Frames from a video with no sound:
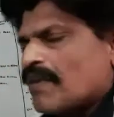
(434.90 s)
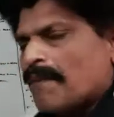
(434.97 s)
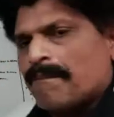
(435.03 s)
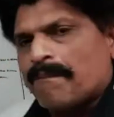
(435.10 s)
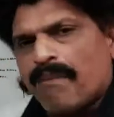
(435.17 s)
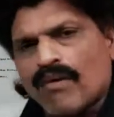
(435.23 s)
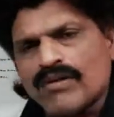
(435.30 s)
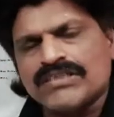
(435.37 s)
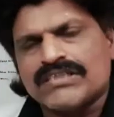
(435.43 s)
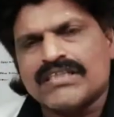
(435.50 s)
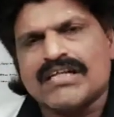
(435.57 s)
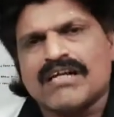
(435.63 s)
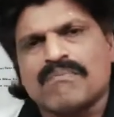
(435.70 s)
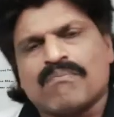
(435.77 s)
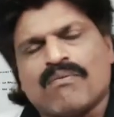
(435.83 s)
the
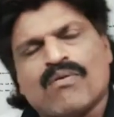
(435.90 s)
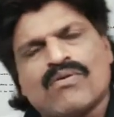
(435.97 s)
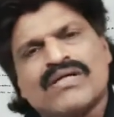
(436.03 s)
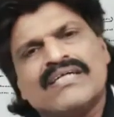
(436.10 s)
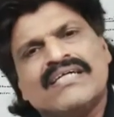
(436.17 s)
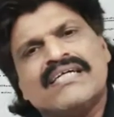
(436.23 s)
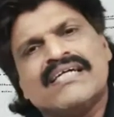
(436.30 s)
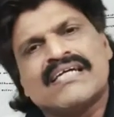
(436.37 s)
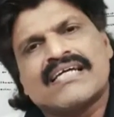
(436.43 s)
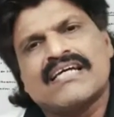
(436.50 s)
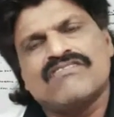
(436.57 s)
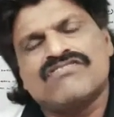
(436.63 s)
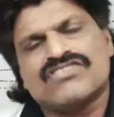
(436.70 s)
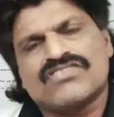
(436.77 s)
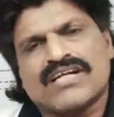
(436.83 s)
posterior pore
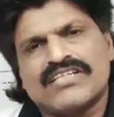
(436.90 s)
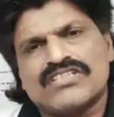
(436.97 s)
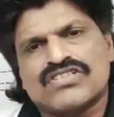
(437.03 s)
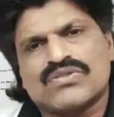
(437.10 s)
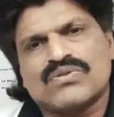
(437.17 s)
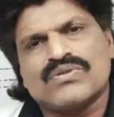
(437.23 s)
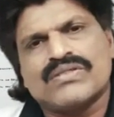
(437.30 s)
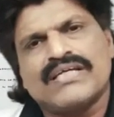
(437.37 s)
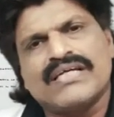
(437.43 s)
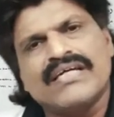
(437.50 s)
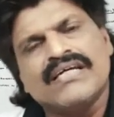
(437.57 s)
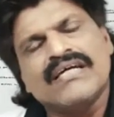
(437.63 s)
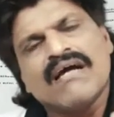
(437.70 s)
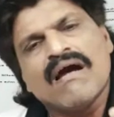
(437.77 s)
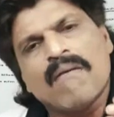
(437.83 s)
gives rise to
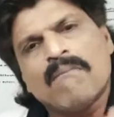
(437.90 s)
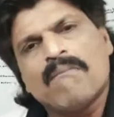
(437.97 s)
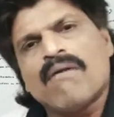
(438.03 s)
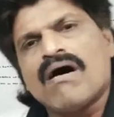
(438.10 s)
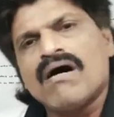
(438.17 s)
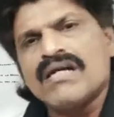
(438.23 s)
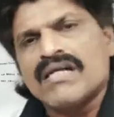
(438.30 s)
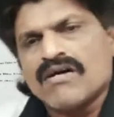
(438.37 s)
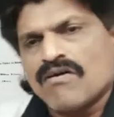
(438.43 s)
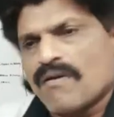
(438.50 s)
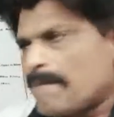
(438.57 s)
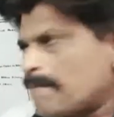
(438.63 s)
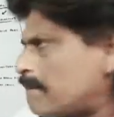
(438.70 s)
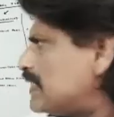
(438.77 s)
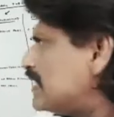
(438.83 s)
the
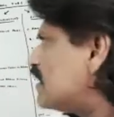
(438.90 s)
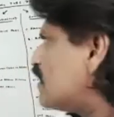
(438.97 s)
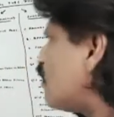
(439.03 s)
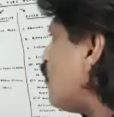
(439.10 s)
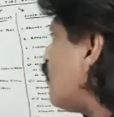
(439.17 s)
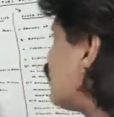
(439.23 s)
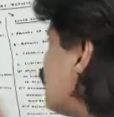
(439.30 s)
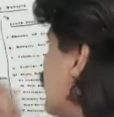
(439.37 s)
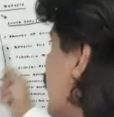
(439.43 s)
maldevelopment of